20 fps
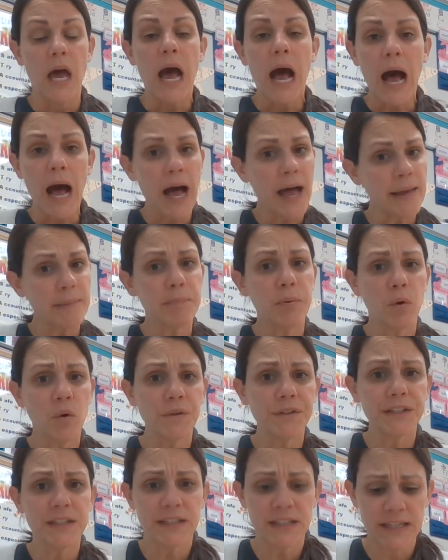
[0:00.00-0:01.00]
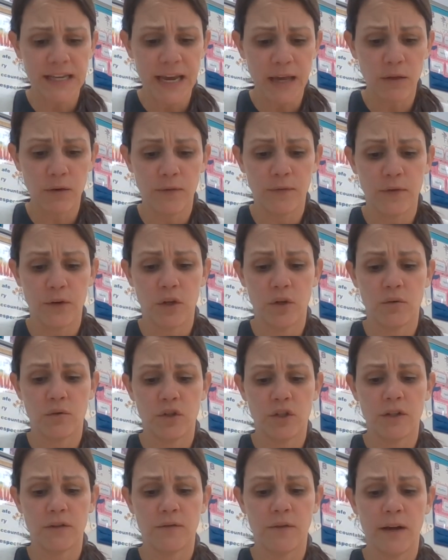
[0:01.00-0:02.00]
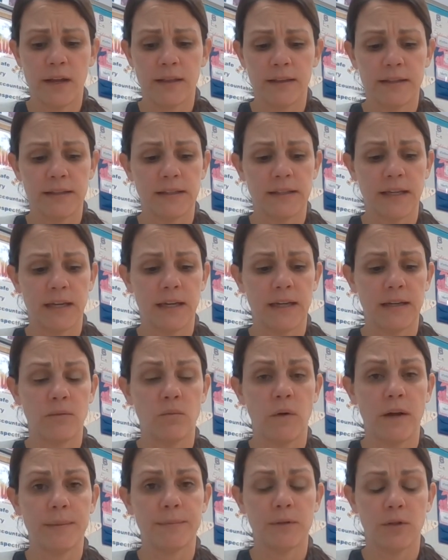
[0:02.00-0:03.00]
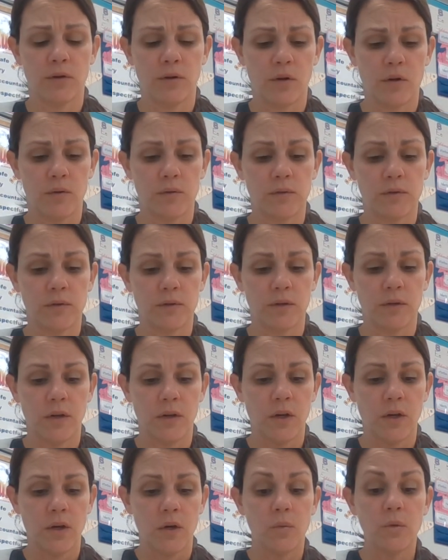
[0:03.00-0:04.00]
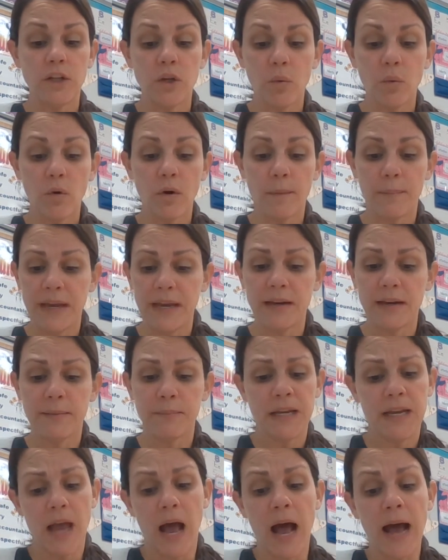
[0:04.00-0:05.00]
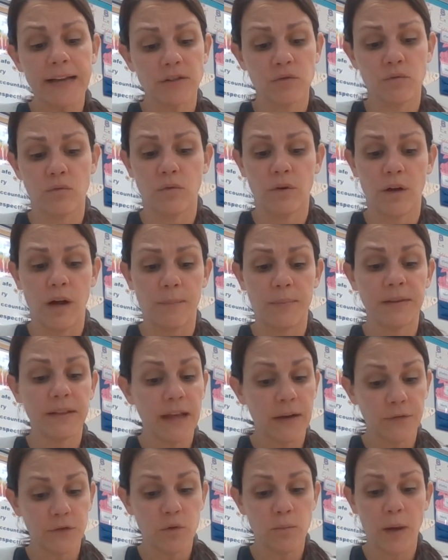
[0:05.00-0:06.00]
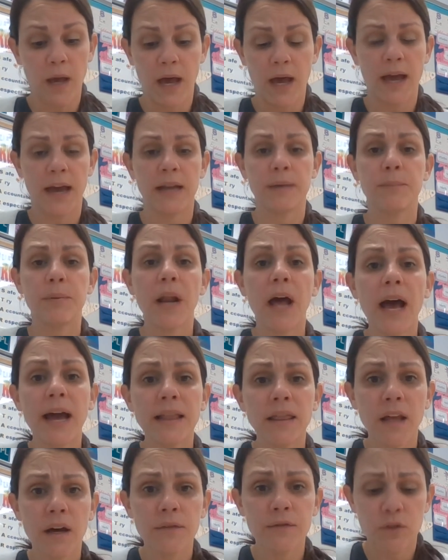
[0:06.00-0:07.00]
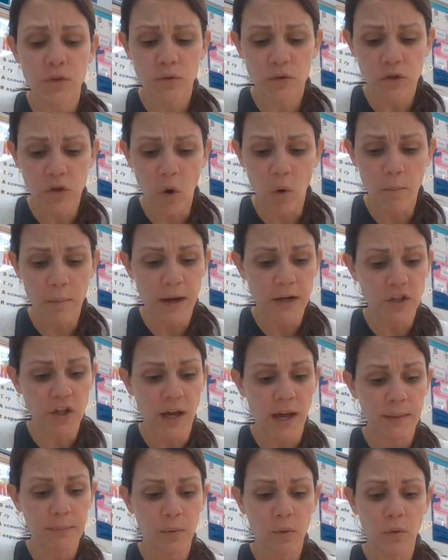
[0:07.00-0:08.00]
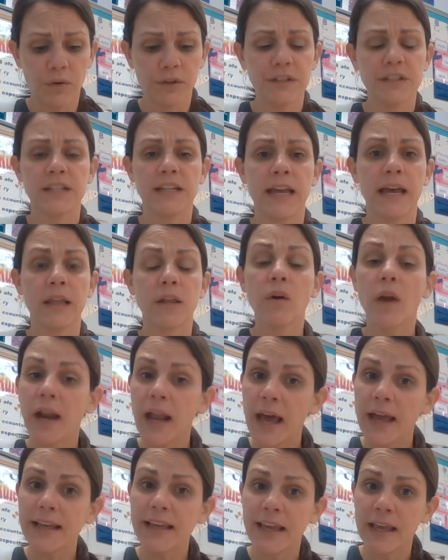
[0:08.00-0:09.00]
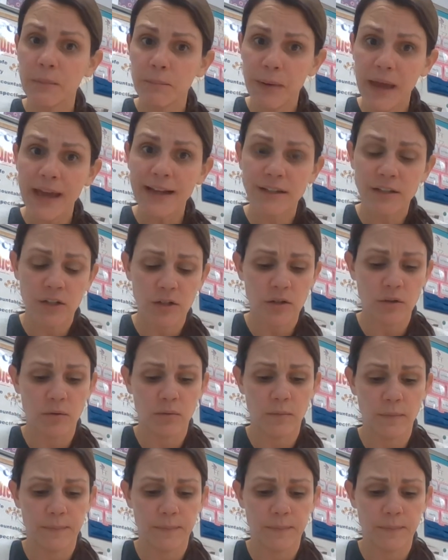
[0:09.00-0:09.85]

"I pulled it together for you," she finally said and wiped her nose. "When you were a baby, I screwed up and left you behind, but I loved you so much I pulled it together and I came back to you.